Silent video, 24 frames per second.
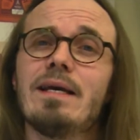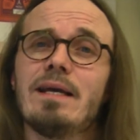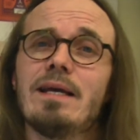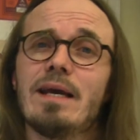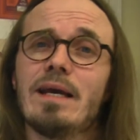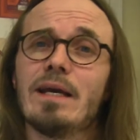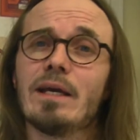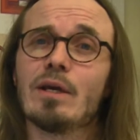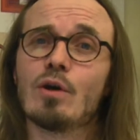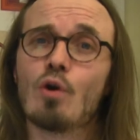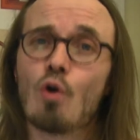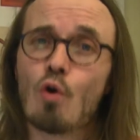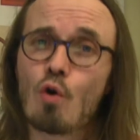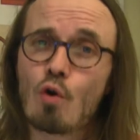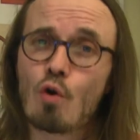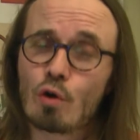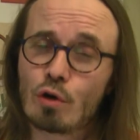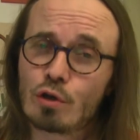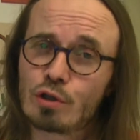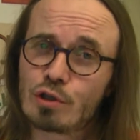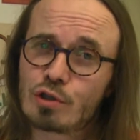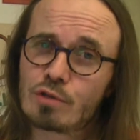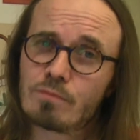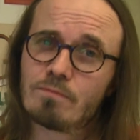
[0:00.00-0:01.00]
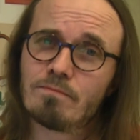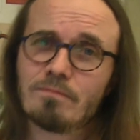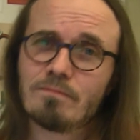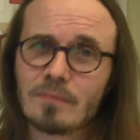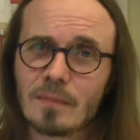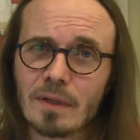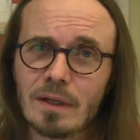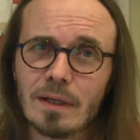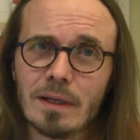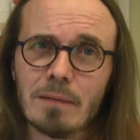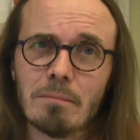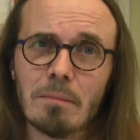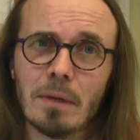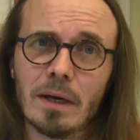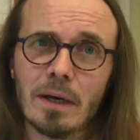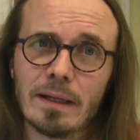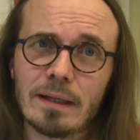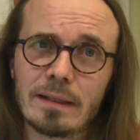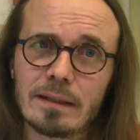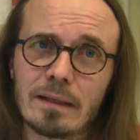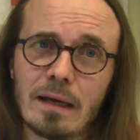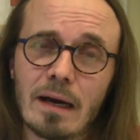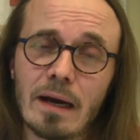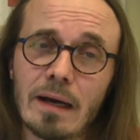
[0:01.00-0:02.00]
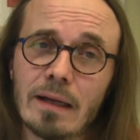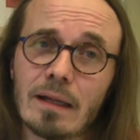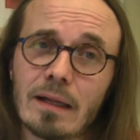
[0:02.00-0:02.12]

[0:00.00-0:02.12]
a course by that guy.